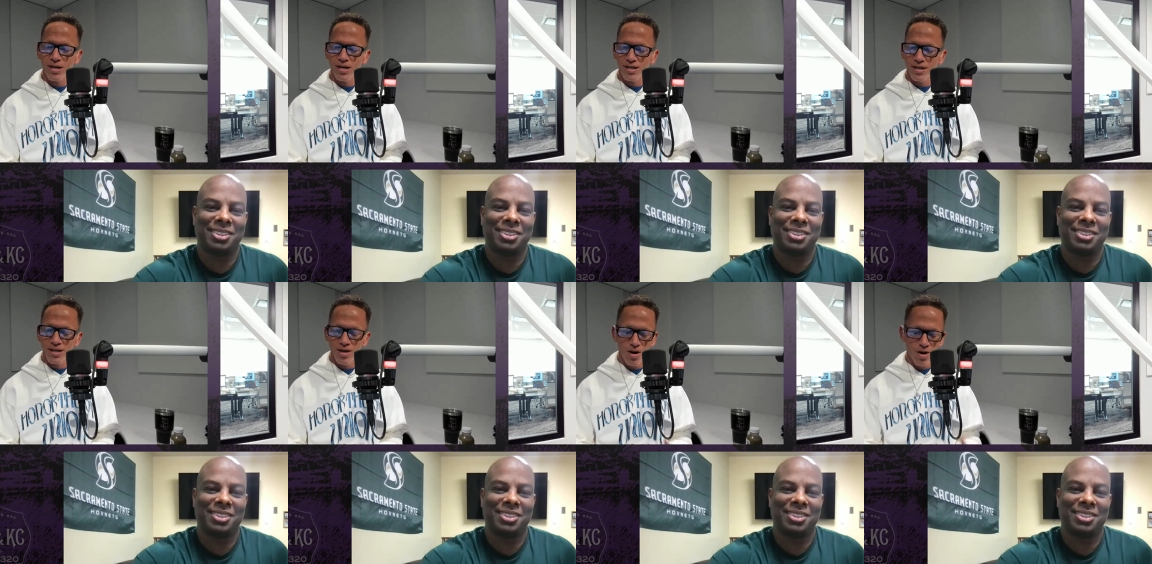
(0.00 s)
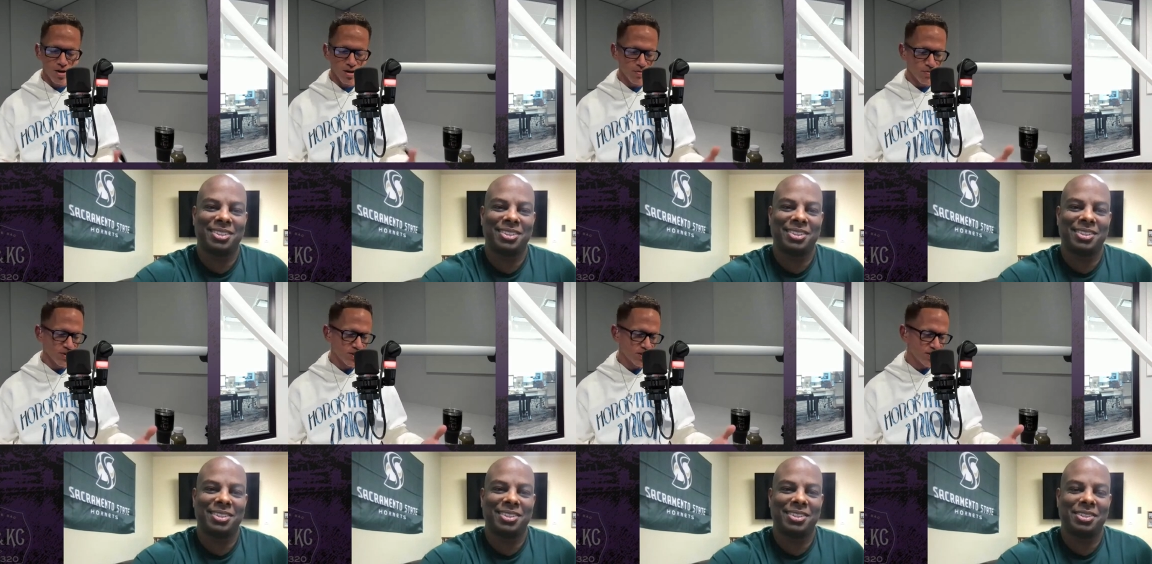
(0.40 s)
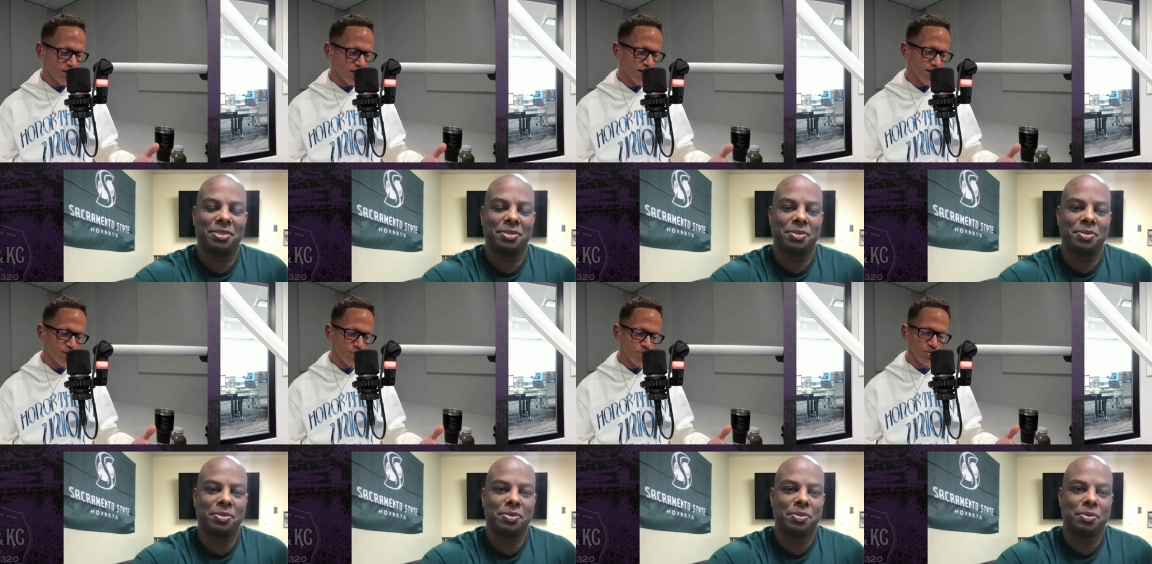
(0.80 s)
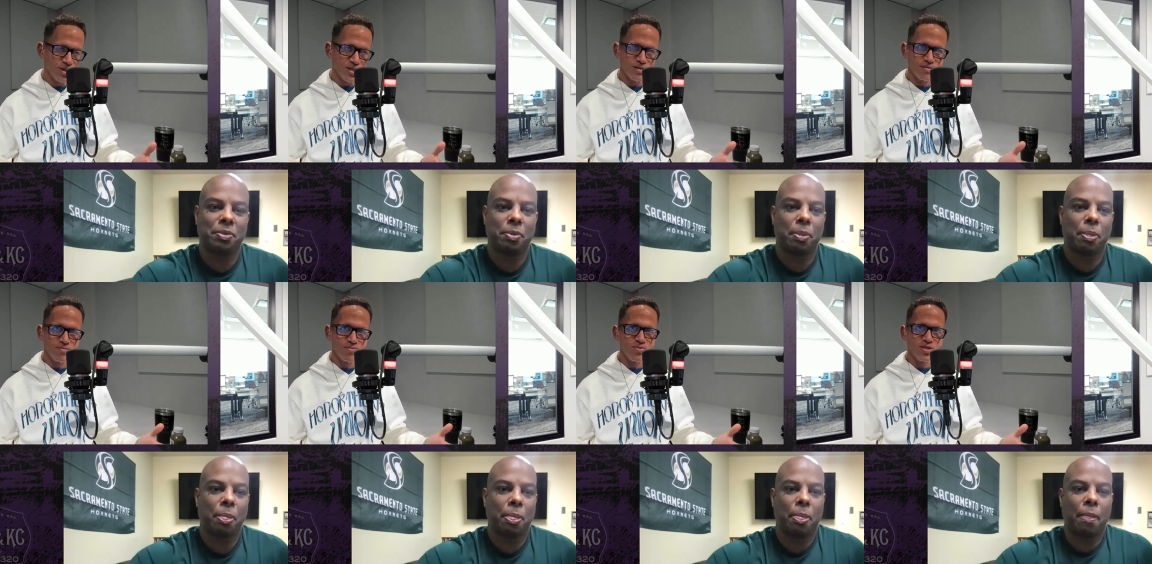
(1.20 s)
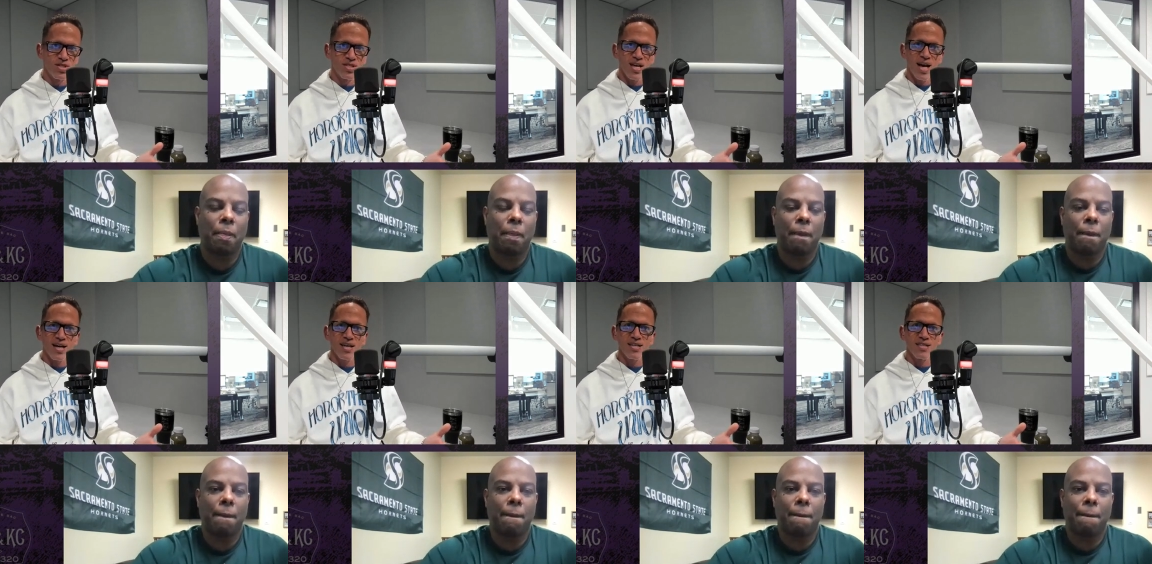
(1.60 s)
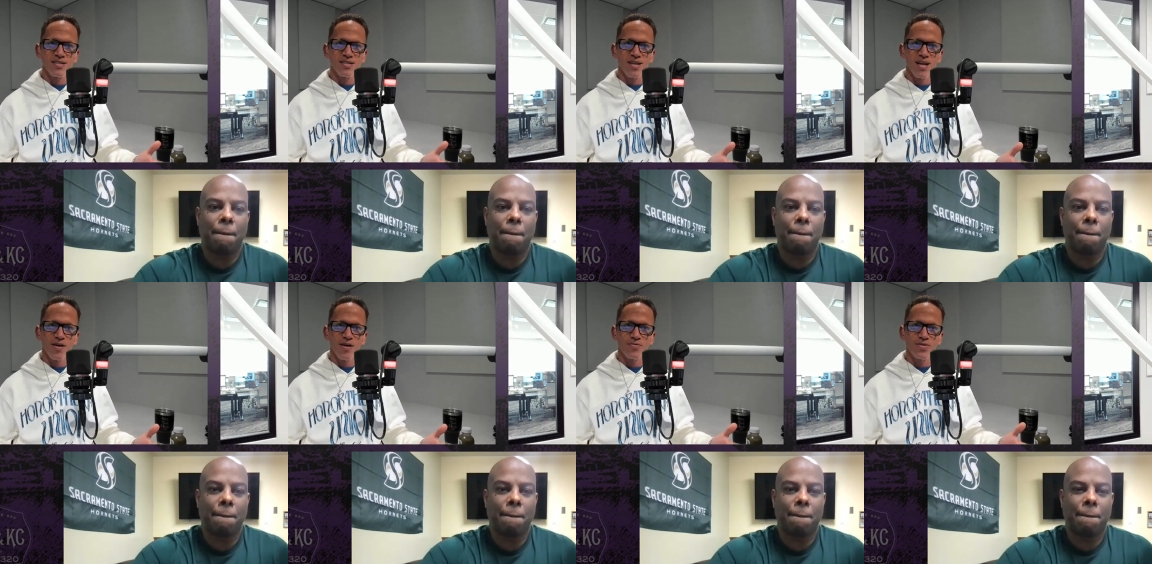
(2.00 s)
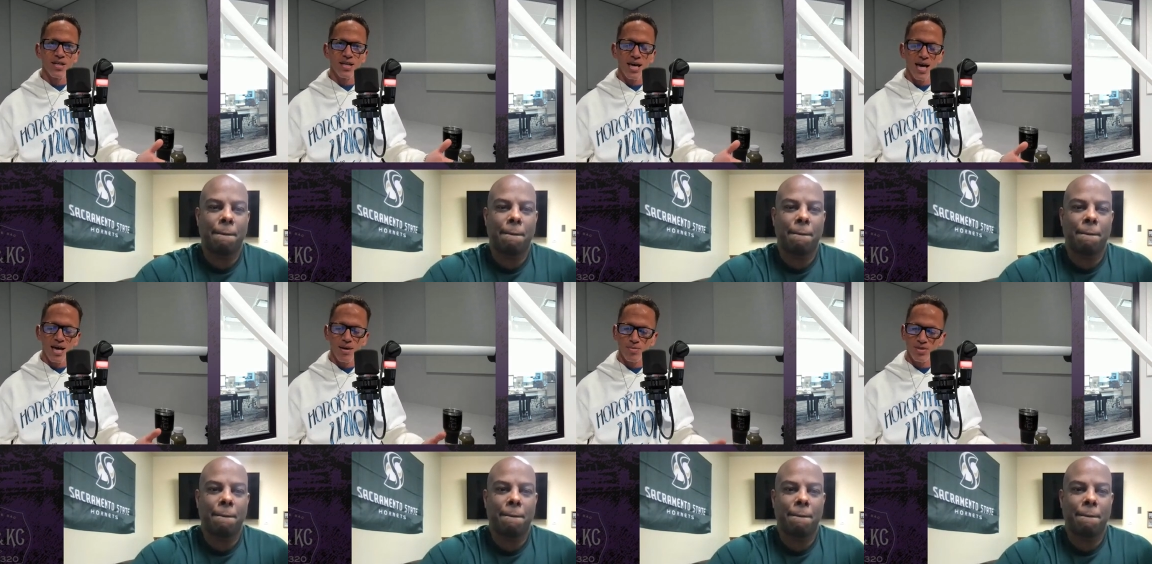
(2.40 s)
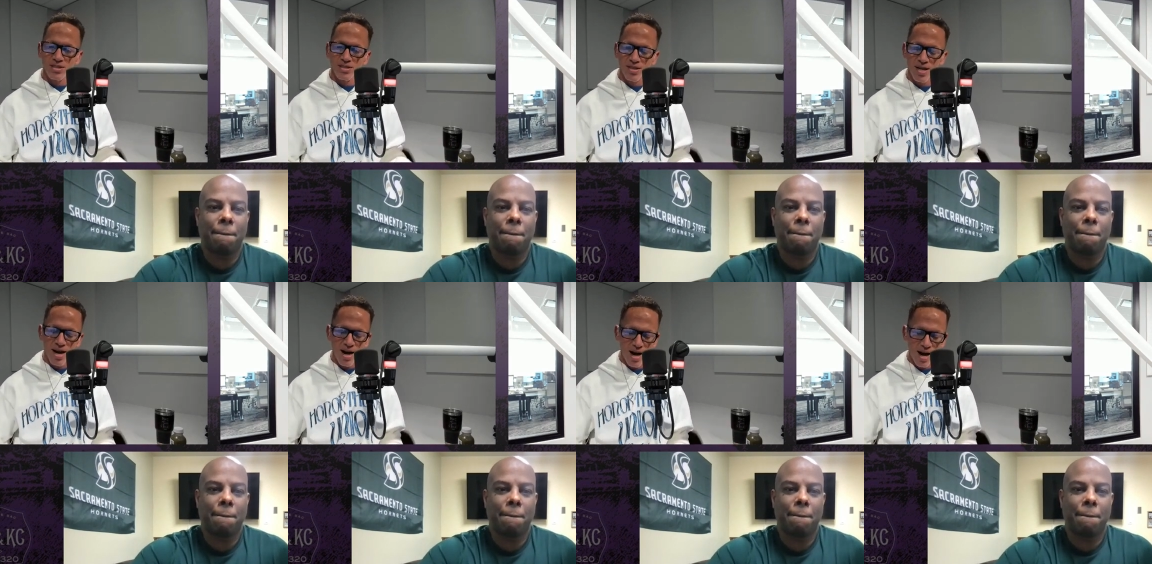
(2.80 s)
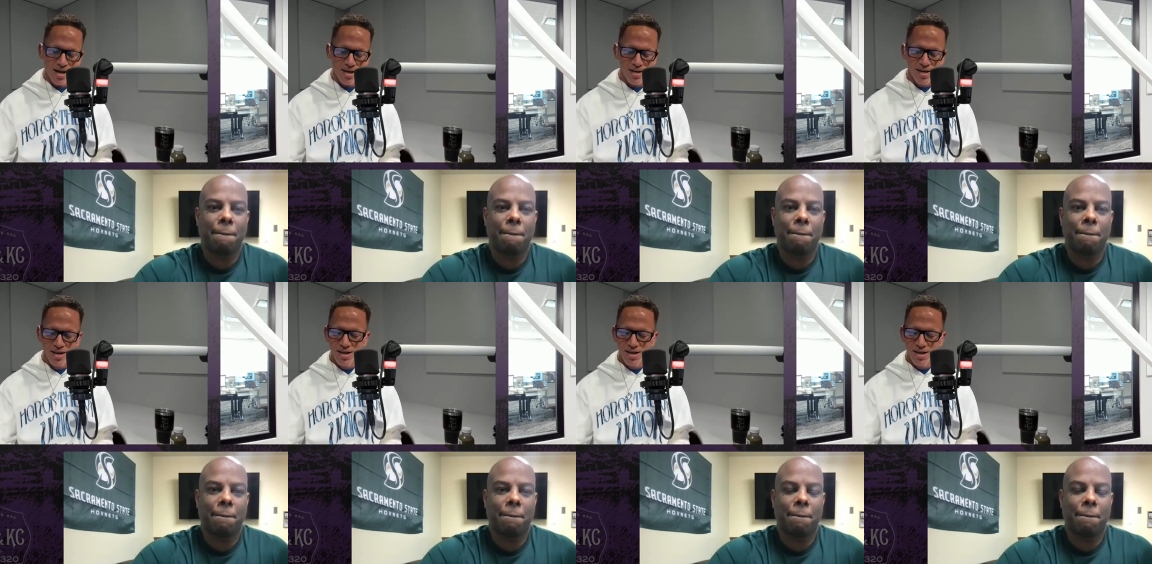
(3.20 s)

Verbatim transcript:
Speaker 1: and then all of a sudden, with seconds left, the game is tied.